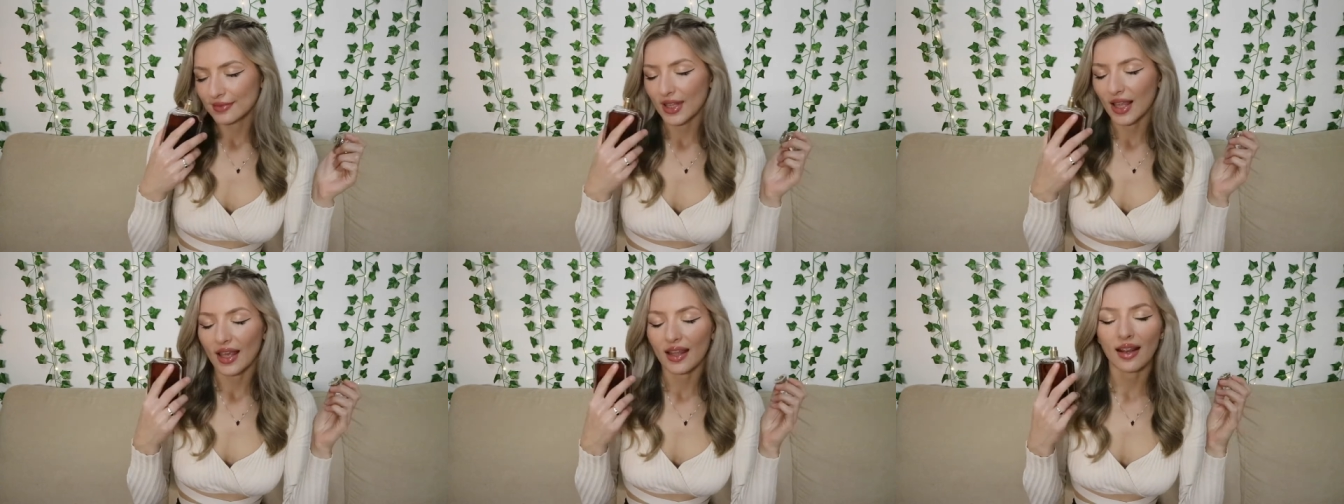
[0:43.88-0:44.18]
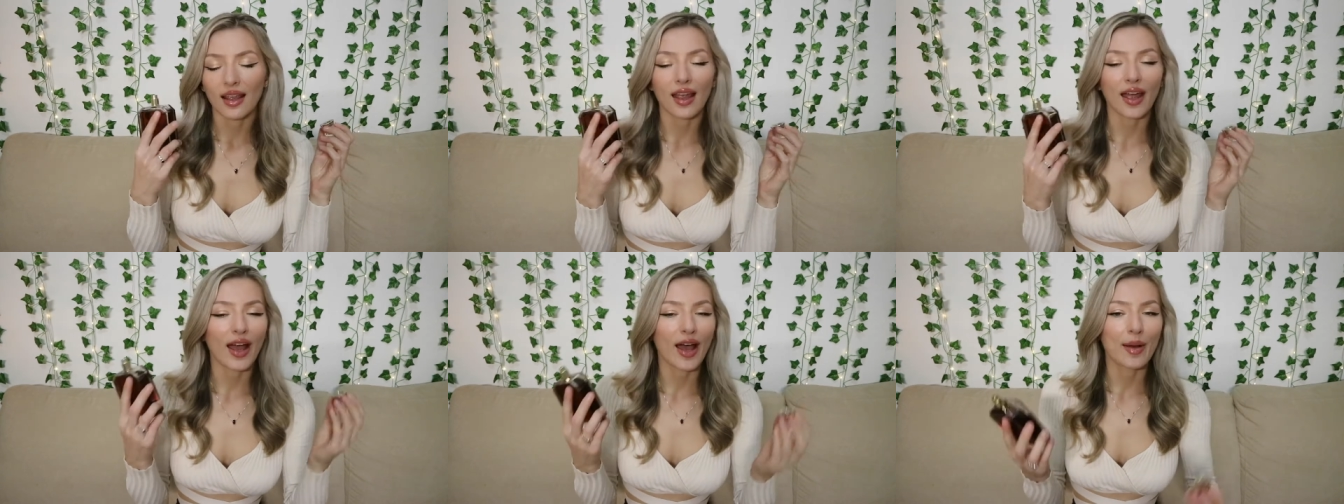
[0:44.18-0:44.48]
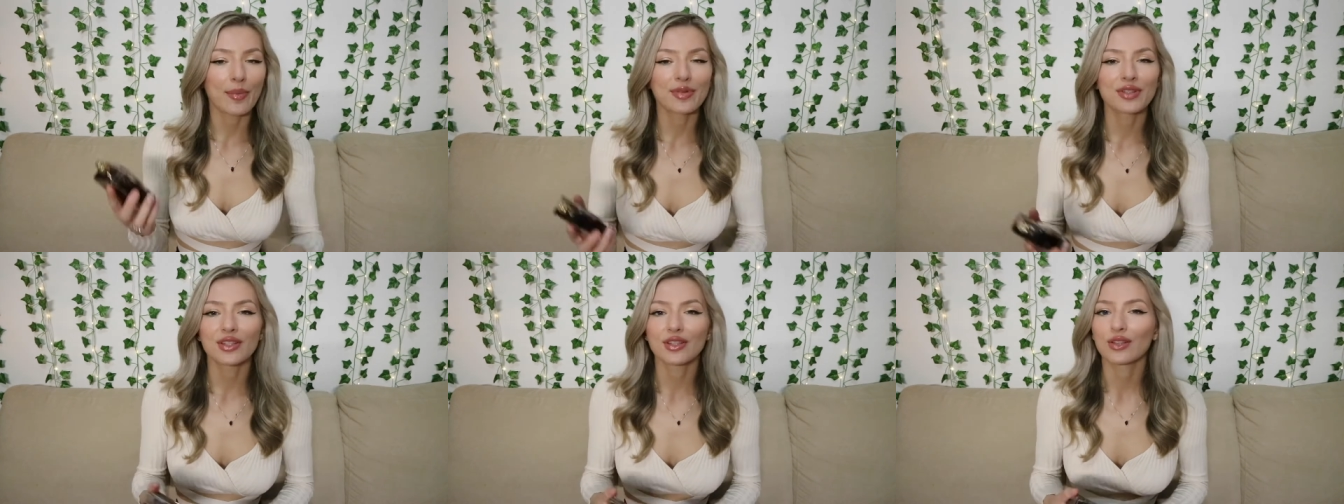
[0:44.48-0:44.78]
And I
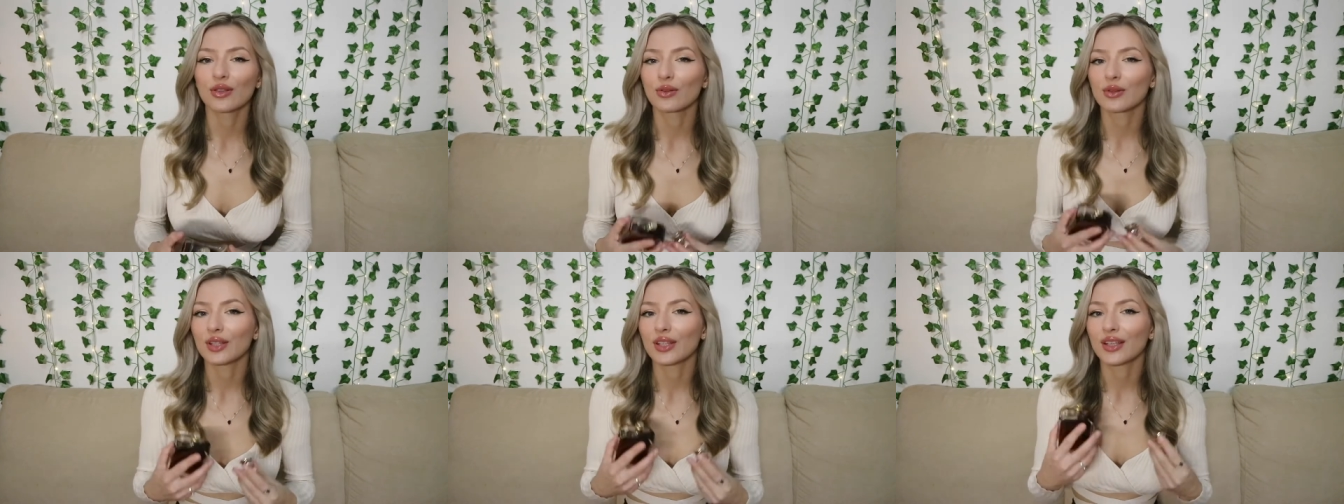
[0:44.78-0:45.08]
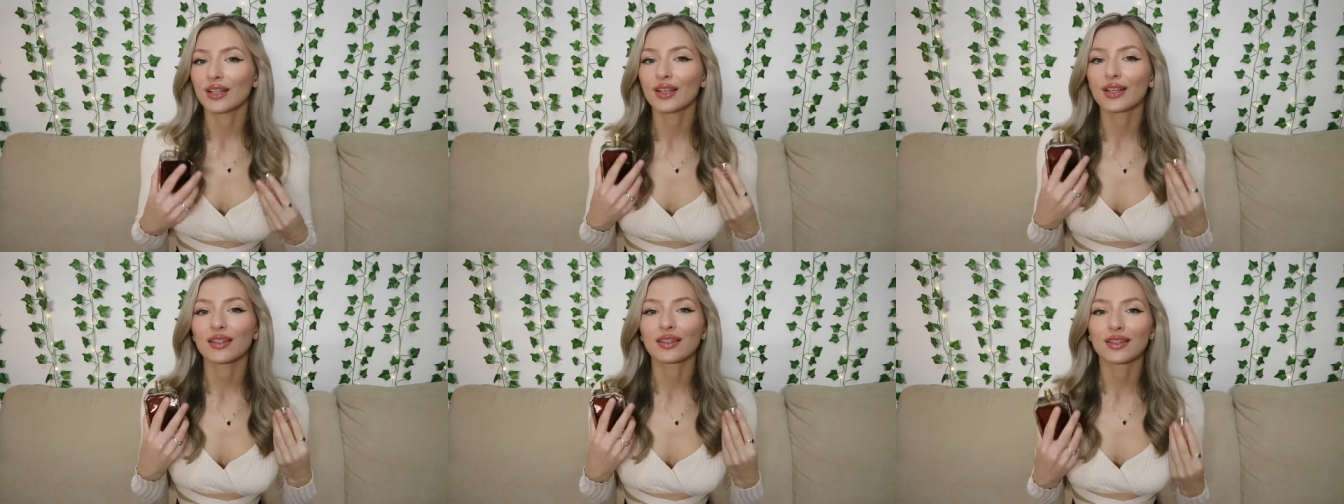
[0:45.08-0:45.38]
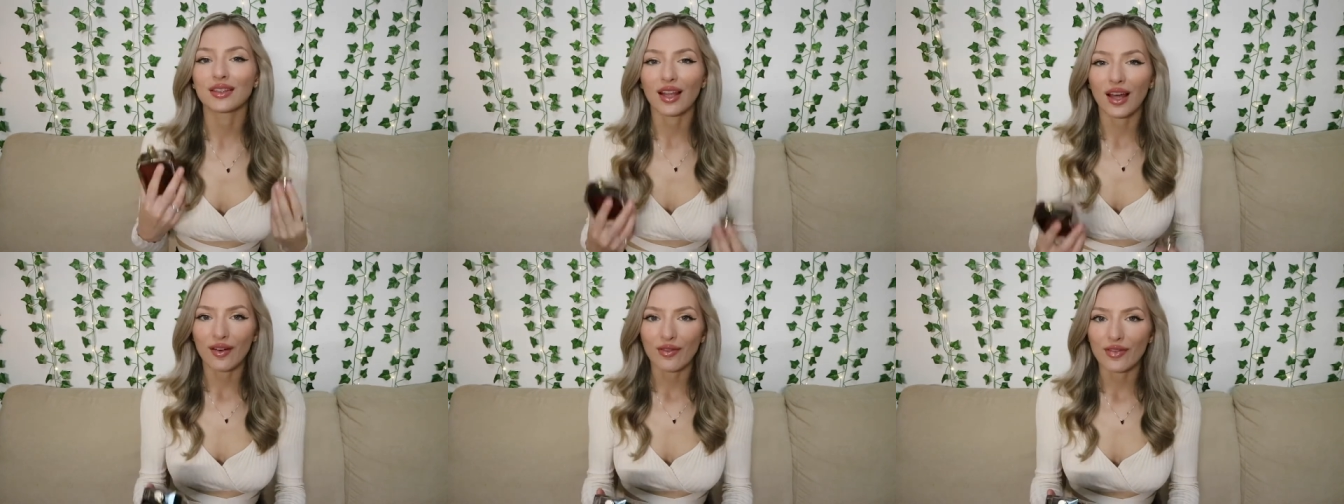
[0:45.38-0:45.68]
absolutely
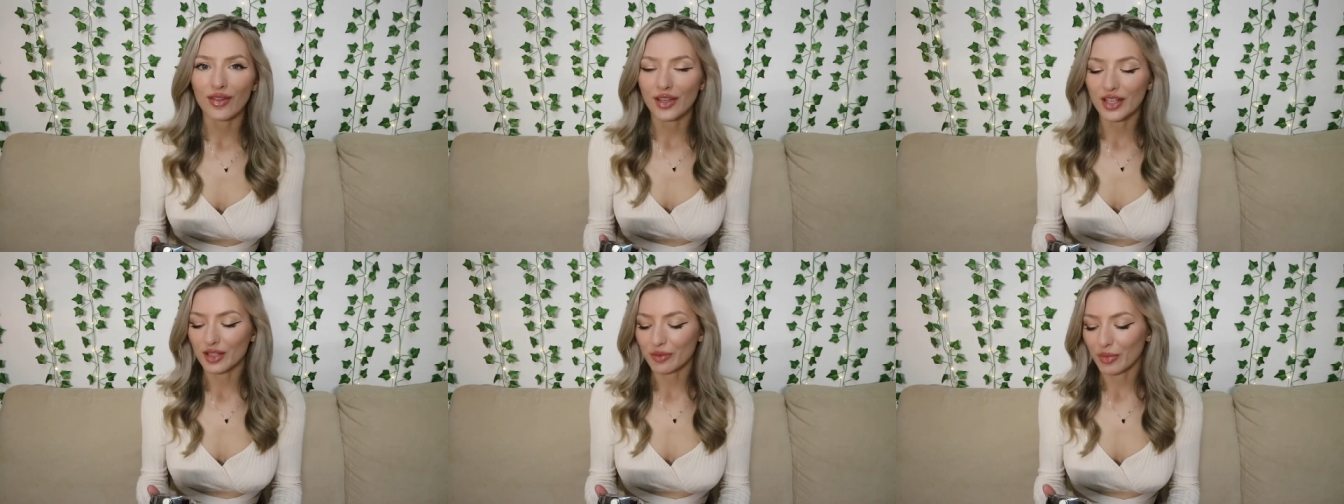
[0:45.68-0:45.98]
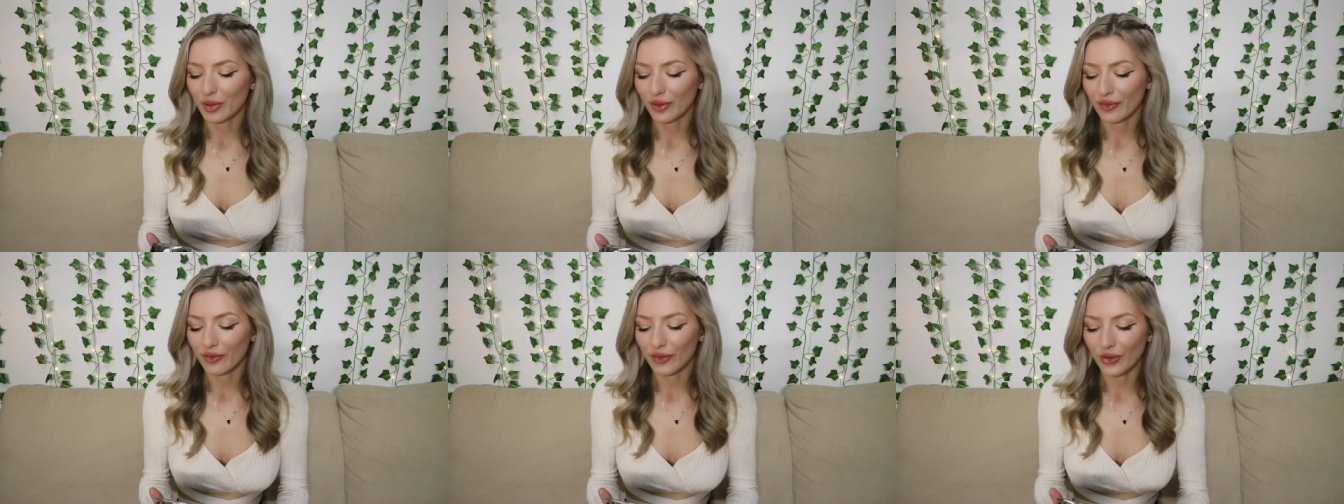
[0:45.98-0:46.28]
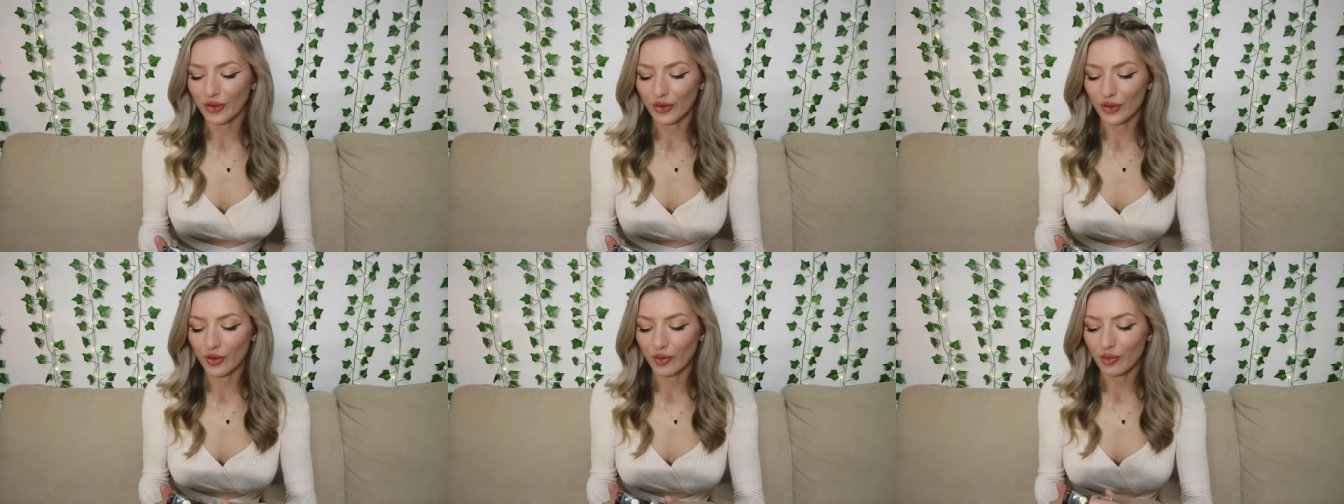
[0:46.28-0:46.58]
love this
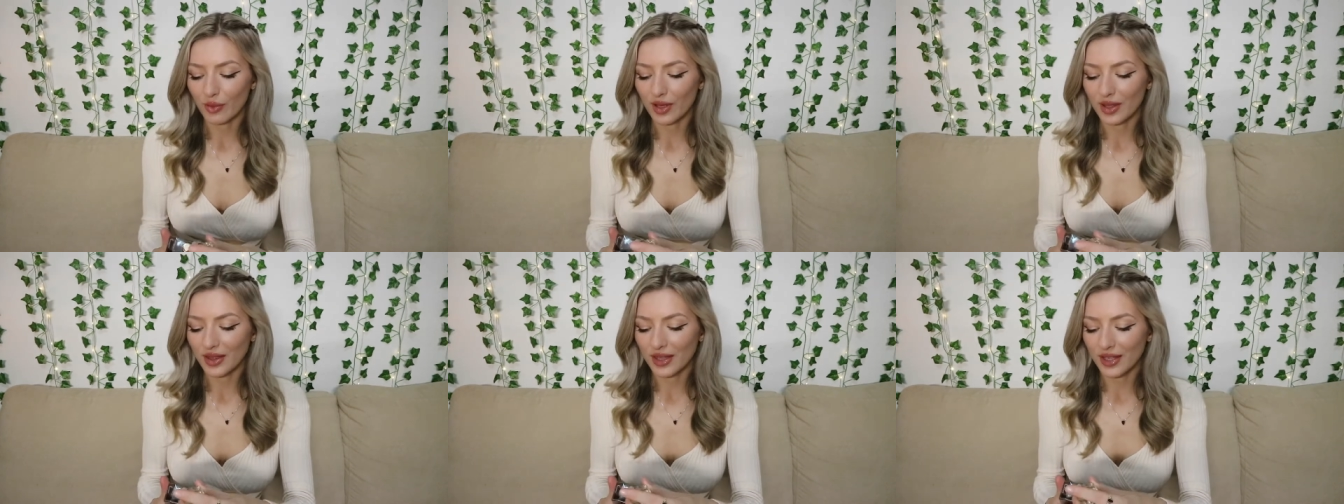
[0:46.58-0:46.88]
perfume.